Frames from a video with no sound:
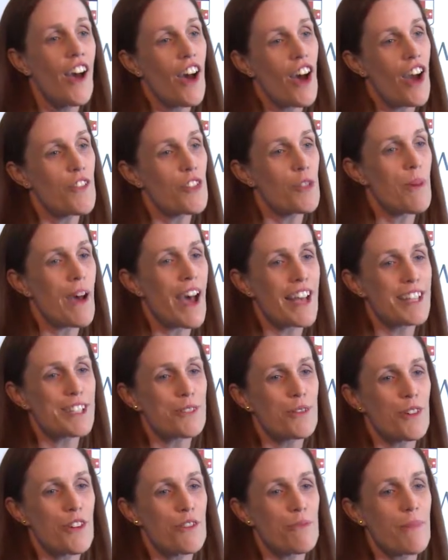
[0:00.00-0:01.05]
over the past
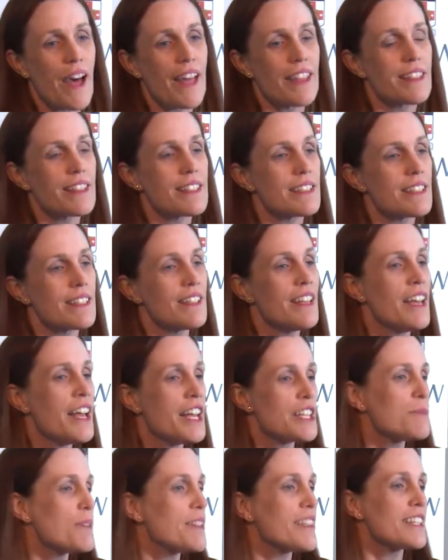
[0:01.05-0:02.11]
12 months and
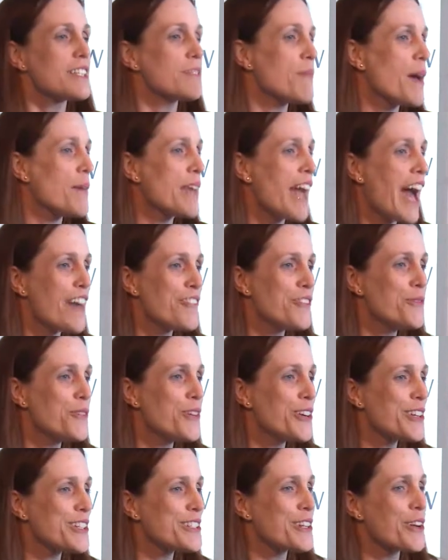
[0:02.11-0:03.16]
some of the things that maybe haven't
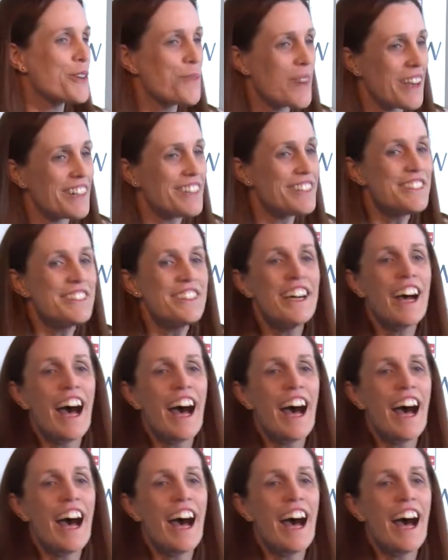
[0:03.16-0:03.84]
worked so well